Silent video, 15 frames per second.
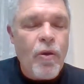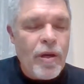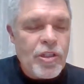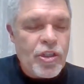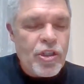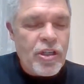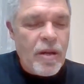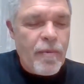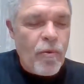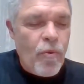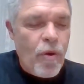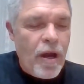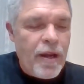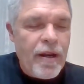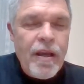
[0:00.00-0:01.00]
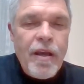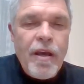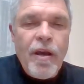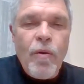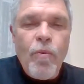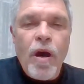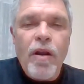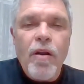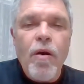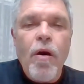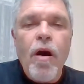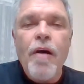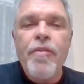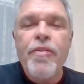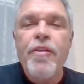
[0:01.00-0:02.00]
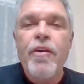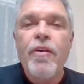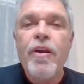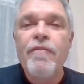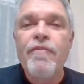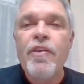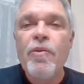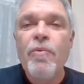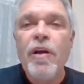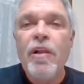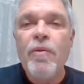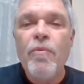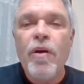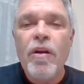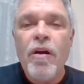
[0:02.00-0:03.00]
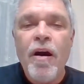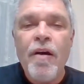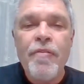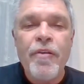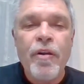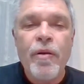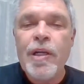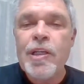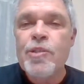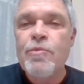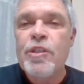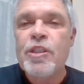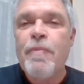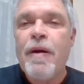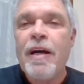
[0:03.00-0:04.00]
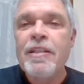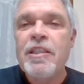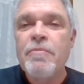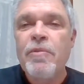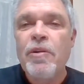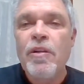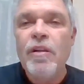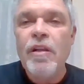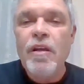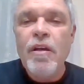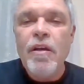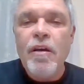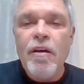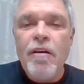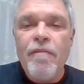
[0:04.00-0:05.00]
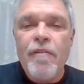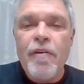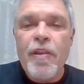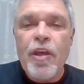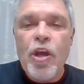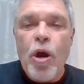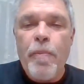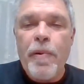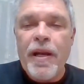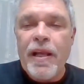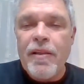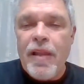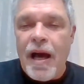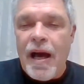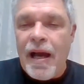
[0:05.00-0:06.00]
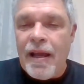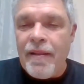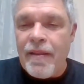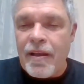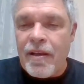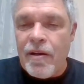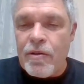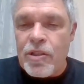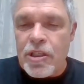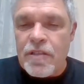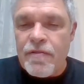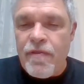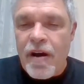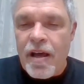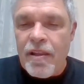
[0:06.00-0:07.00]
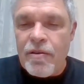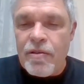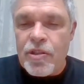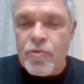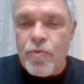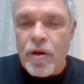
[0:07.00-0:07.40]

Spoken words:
Question number 1, what author, if you will, what author is responsible for the opening line that goes as follows?